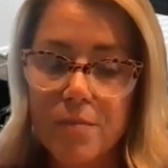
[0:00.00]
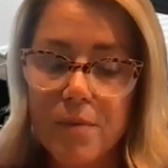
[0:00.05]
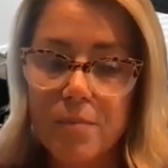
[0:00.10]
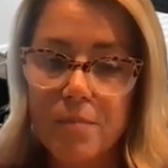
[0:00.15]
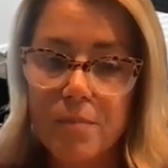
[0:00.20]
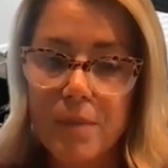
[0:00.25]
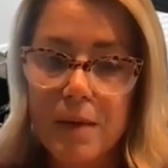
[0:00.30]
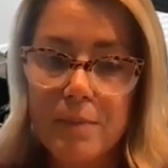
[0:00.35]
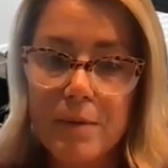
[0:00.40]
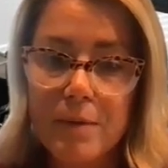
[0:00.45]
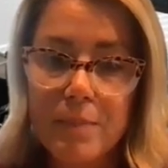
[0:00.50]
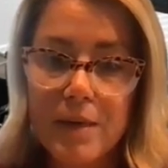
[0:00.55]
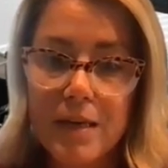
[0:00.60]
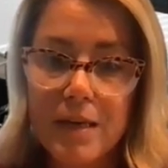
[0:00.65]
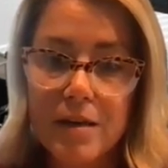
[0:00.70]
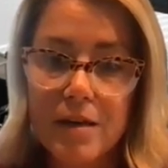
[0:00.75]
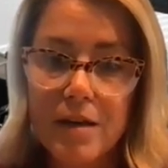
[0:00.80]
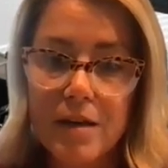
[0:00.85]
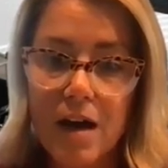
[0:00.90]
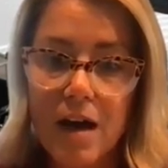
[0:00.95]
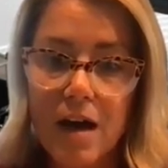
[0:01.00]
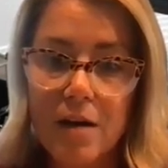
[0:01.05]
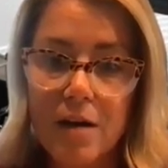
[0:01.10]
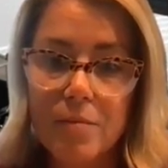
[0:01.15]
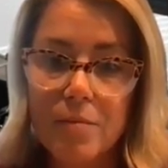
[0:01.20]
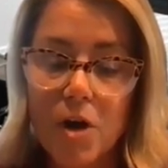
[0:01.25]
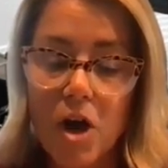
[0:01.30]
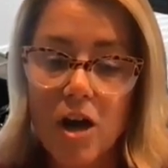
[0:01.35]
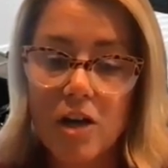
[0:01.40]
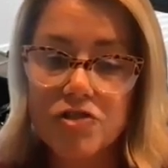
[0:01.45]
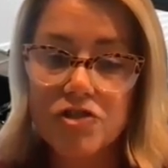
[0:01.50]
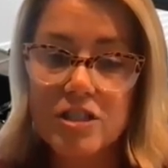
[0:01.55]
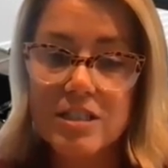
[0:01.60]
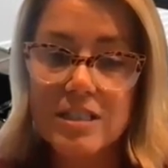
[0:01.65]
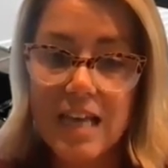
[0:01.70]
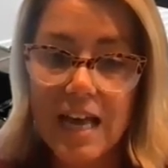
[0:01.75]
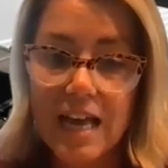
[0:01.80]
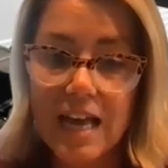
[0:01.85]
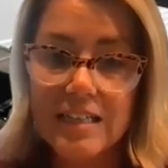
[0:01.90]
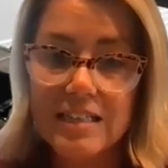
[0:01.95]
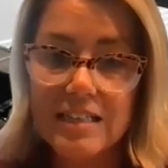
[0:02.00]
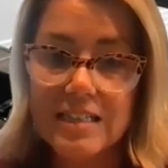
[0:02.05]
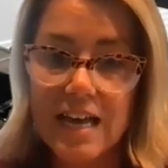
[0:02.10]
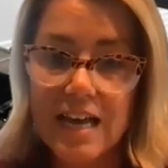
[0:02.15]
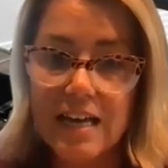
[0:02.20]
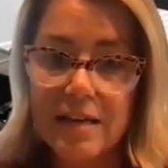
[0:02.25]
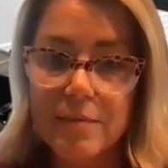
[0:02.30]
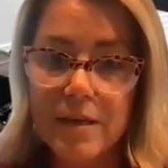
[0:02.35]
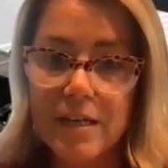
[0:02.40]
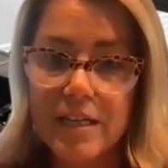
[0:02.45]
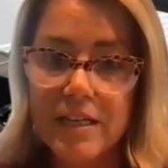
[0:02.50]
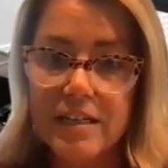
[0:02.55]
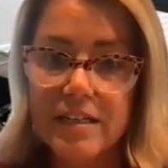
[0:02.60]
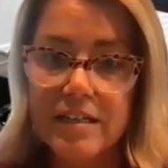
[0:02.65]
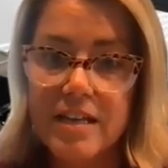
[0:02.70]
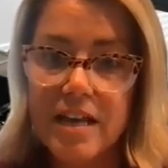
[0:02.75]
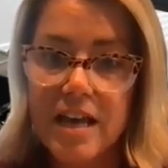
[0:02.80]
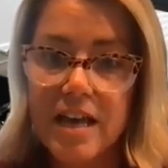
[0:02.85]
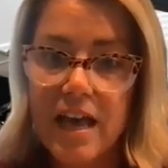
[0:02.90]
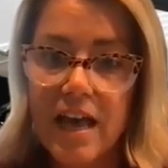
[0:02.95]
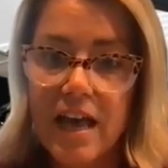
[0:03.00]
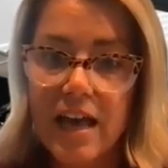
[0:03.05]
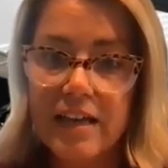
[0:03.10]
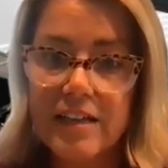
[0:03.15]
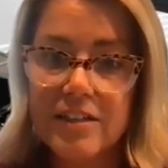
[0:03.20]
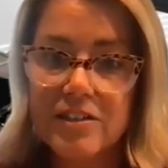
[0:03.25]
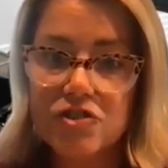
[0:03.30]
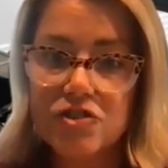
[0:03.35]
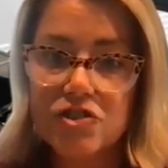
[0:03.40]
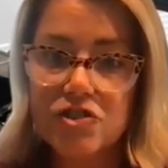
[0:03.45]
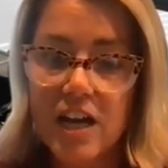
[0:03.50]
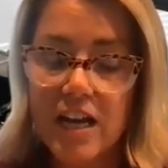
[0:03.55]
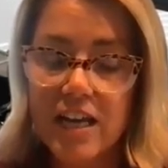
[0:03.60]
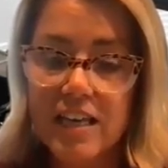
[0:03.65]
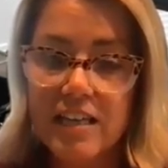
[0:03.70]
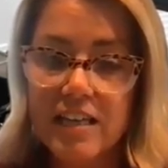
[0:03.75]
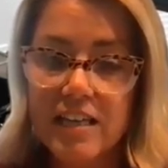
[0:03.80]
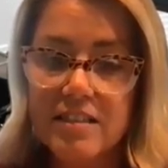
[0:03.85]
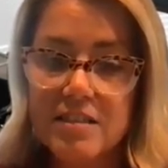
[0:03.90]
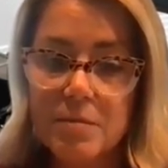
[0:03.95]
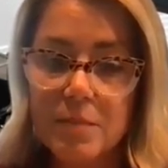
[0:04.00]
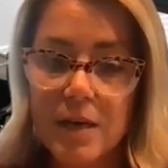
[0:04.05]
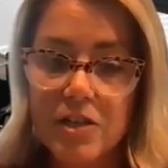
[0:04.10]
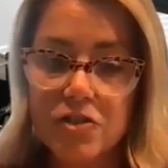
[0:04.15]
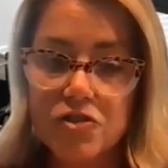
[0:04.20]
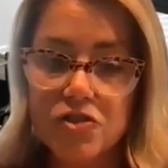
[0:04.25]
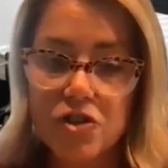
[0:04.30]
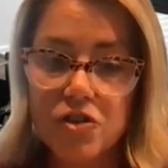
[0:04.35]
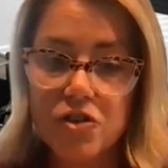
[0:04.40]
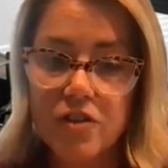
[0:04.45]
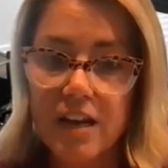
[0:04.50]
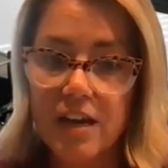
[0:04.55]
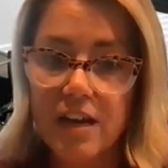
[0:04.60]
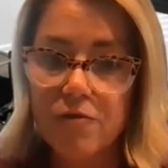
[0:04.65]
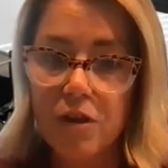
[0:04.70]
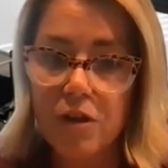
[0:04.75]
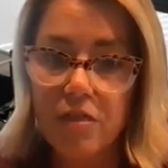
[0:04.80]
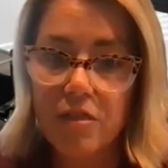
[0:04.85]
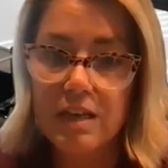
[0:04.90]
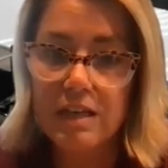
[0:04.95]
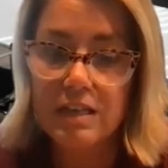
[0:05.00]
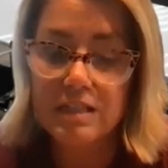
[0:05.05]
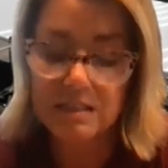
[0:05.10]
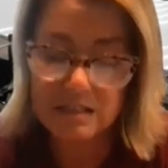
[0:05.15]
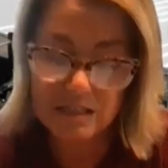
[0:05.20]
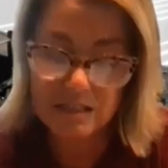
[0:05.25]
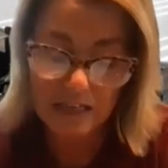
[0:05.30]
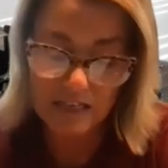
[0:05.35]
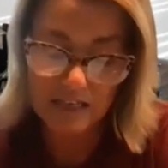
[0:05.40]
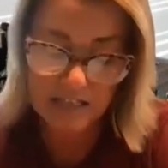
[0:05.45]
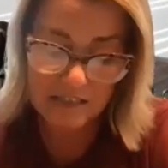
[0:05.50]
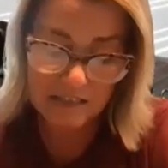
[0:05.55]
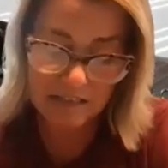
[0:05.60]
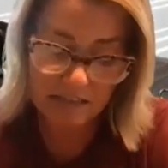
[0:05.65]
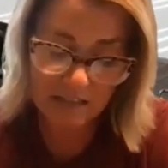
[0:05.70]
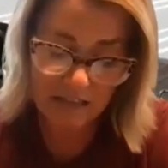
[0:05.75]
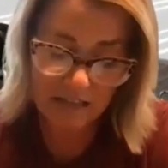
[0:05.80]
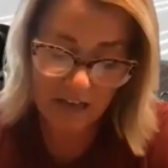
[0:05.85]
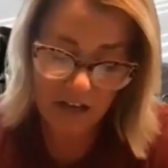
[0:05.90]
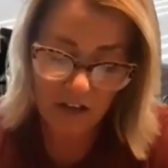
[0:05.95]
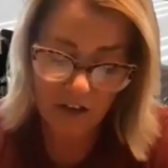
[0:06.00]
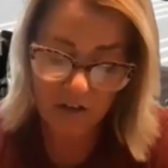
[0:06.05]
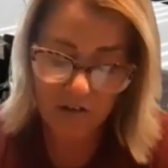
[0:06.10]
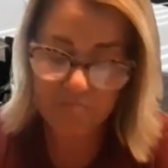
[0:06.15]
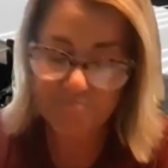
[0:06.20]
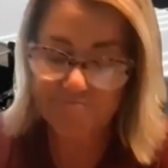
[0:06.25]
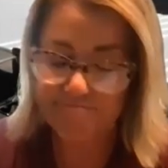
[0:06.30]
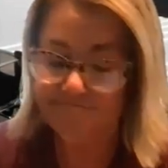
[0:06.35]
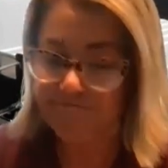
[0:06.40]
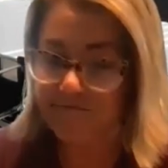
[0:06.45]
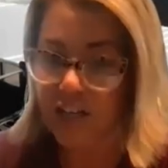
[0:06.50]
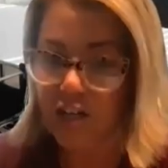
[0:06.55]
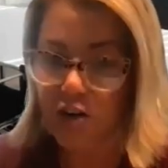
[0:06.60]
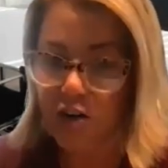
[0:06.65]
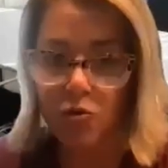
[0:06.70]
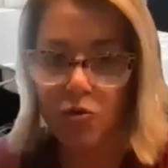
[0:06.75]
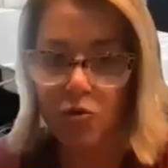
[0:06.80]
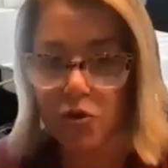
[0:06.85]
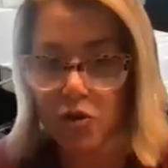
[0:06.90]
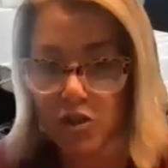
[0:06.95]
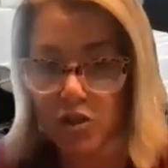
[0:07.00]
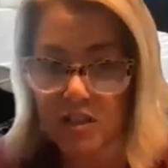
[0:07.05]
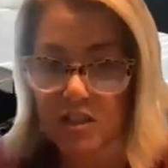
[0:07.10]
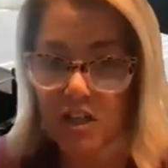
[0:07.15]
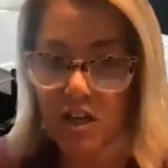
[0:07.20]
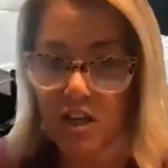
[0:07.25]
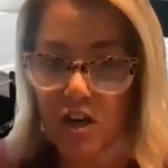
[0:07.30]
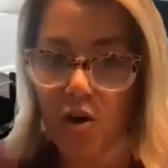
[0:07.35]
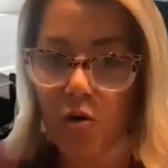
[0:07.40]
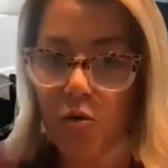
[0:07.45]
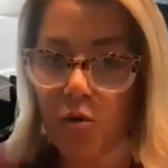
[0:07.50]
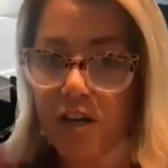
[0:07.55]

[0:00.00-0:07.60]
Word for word: maybe being um, cautious ahead of time and and checking to make sure that everything is is you know, good to go.